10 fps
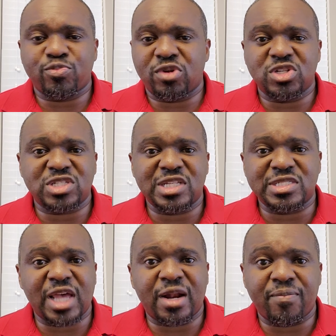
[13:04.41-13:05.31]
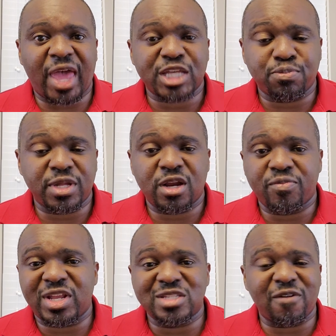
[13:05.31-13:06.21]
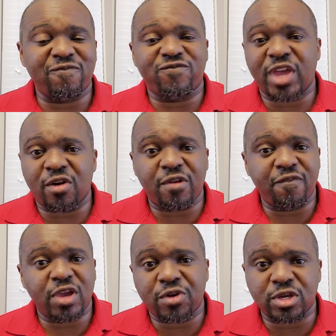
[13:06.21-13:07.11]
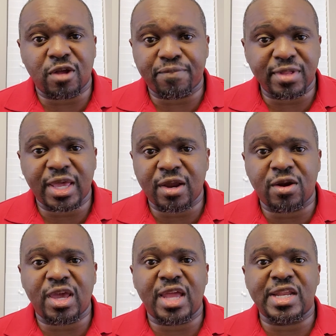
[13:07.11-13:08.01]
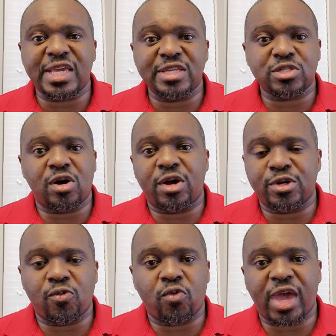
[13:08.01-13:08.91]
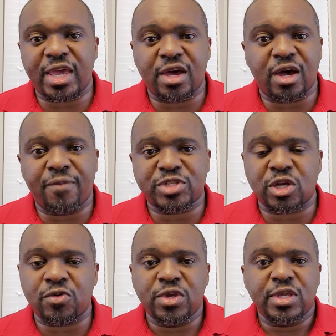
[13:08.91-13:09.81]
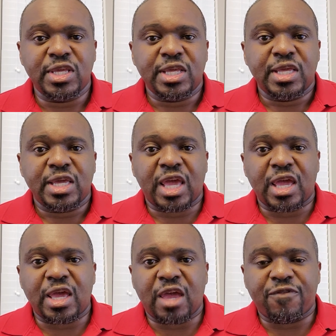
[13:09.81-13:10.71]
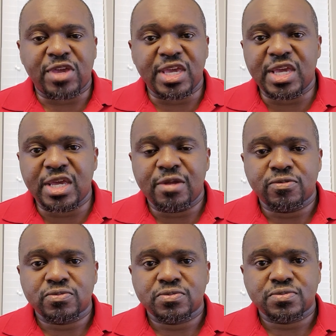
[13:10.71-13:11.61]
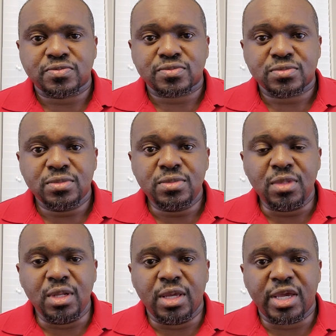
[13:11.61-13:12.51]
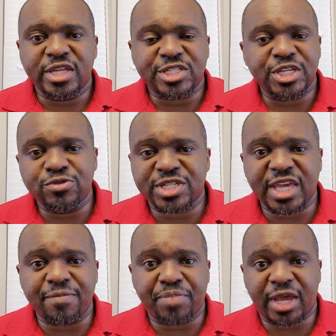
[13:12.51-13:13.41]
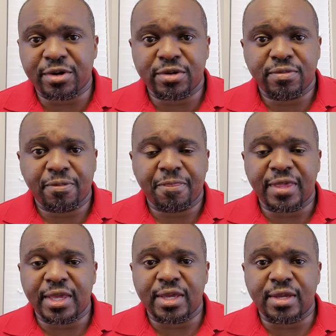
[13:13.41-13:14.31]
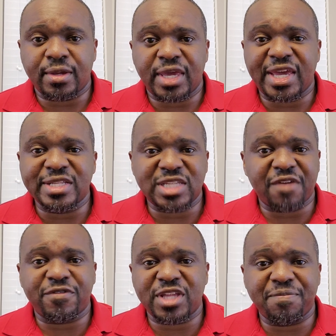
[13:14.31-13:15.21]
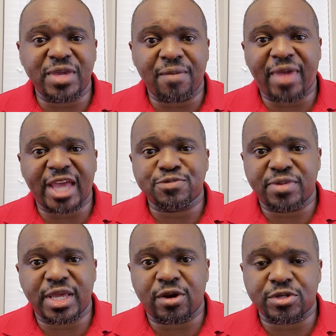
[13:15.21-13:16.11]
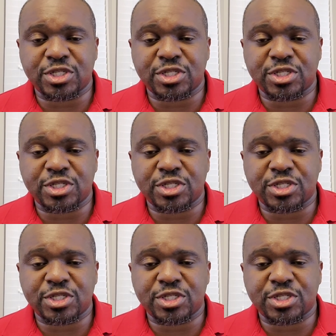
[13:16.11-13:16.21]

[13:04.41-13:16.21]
Bridges is not a max player, but he's a very, very good player, and he's on the way up. So if he continues to get better, he can definitely be a max player.